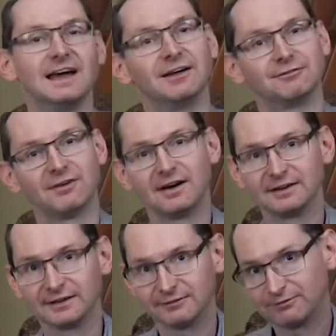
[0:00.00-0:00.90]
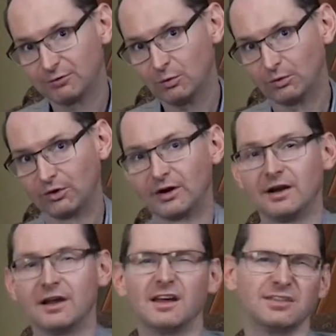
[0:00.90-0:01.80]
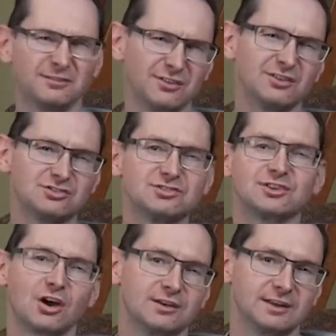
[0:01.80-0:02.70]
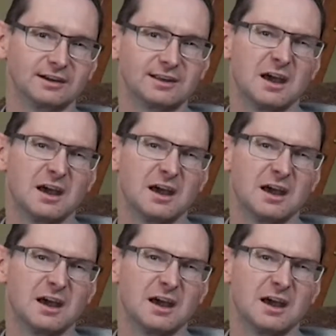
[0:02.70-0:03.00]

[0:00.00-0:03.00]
And finally, 4, the physician's conduct